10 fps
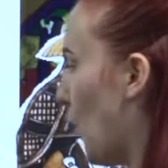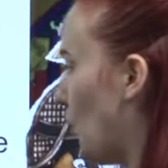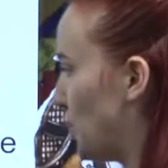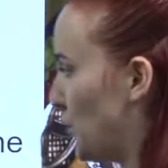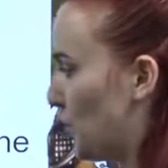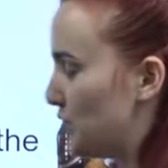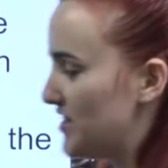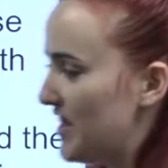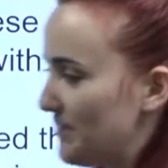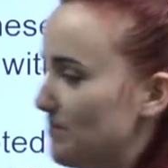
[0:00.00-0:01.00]
own
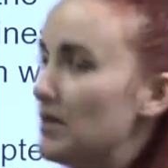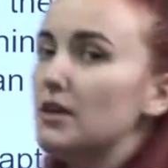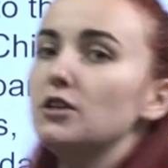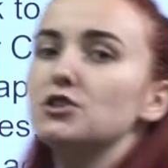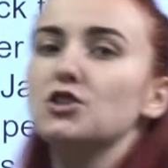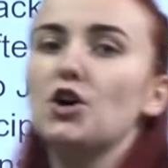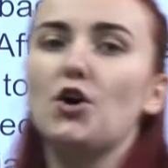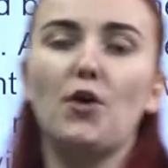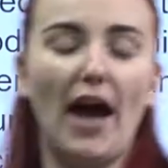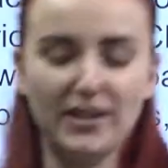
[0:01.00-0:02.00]
cuisine.
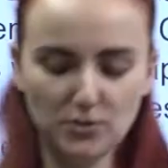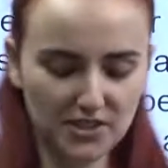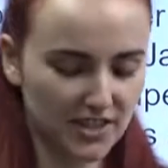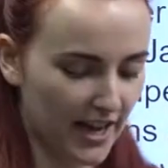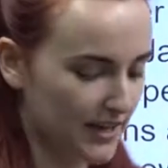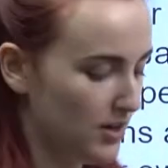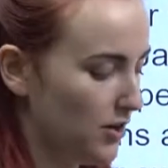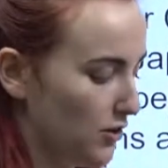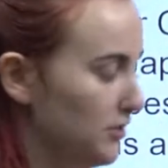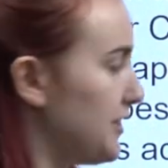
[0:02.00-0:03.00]
So as we said
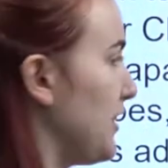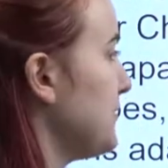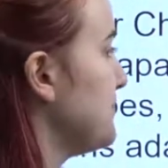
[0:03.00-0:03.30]
earlier,